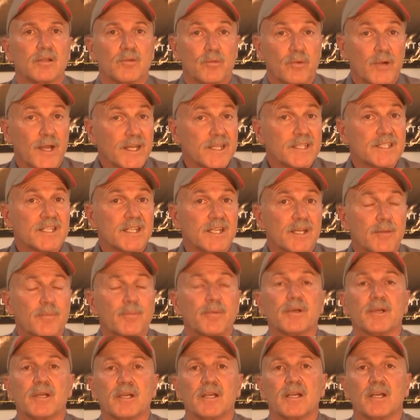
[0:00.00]
red
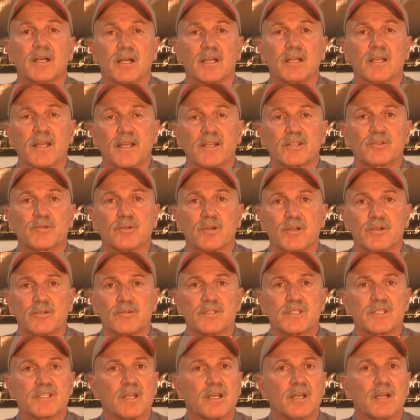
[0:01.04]
tip
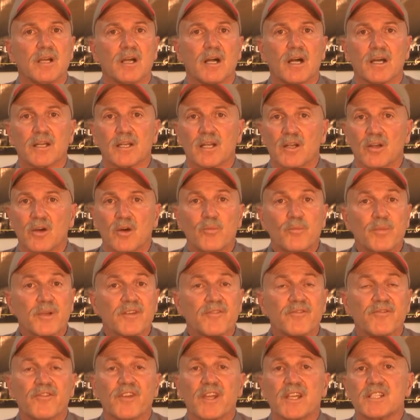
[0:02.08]
electrodes on an
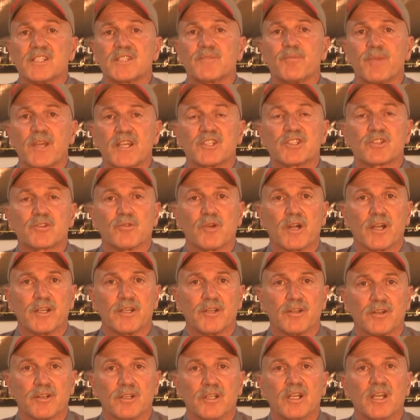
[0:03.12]
open face bench
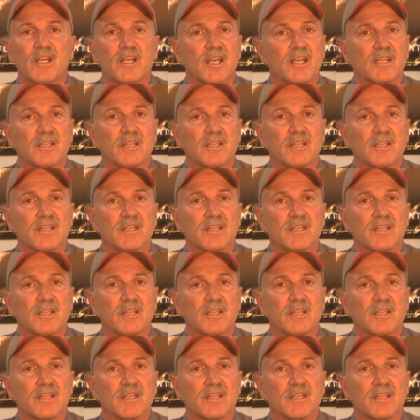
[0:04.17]
grinder,